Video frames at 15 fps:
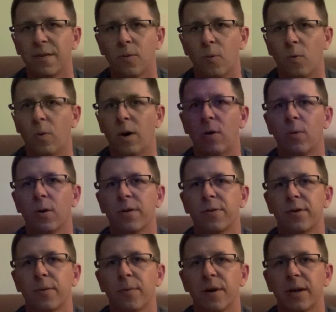Well
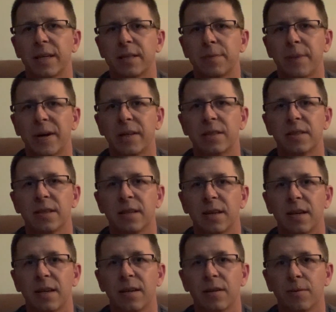worth your money spent.
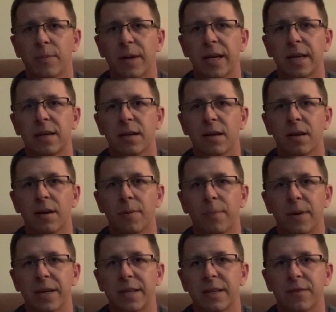It'll make a
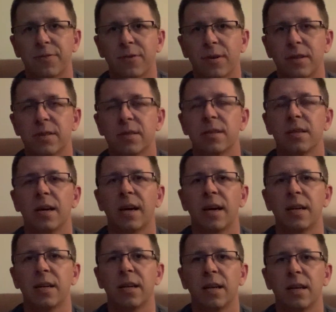big difference,
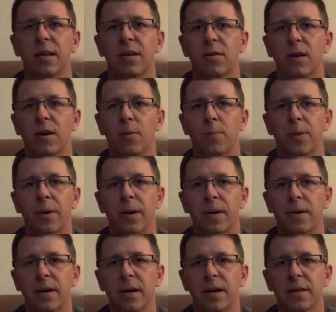and it'll help you
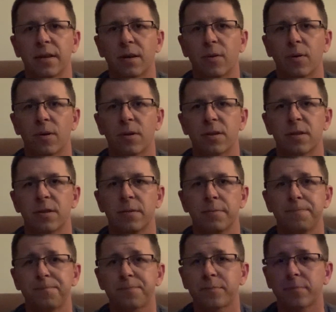out on the course.
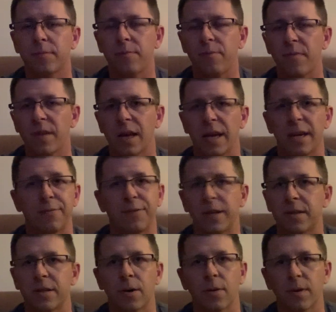If
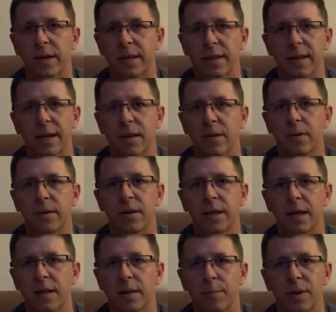you don't like the yellow, you
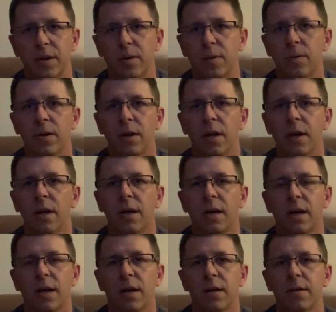can get the blue.
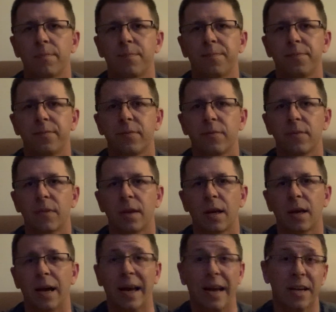
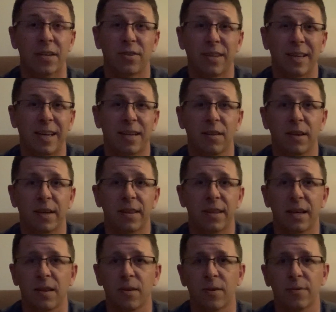I actually kind of like the
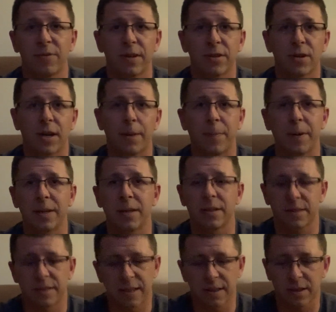yellow. If I drop it,
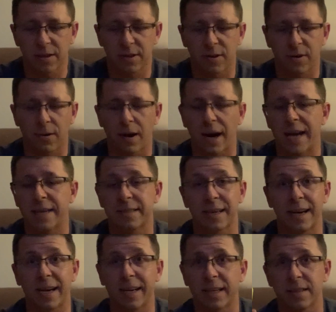it's on the grass,
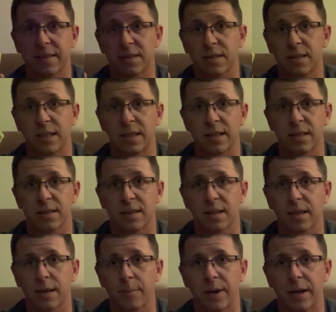I can see this
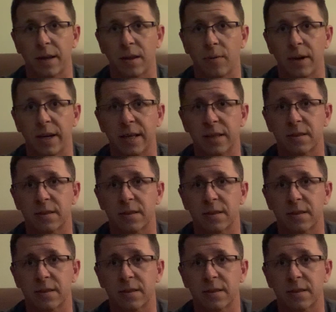thing a mile away.